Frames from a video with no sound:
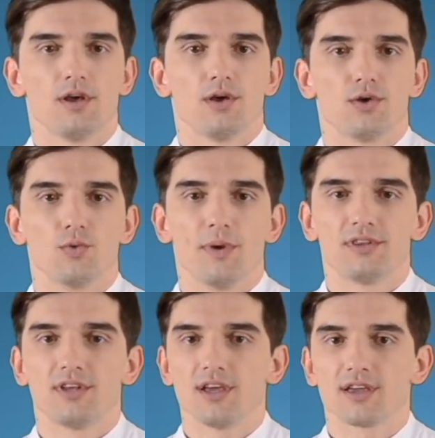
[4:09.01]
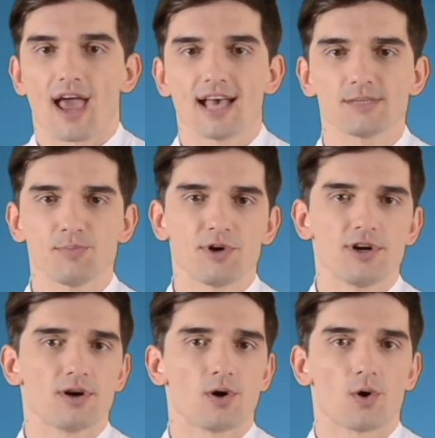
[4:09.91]
You may take aspirin
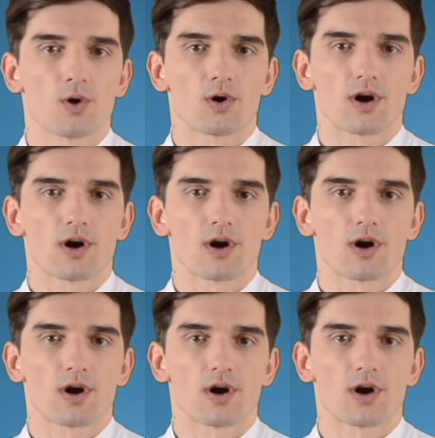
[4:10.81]
or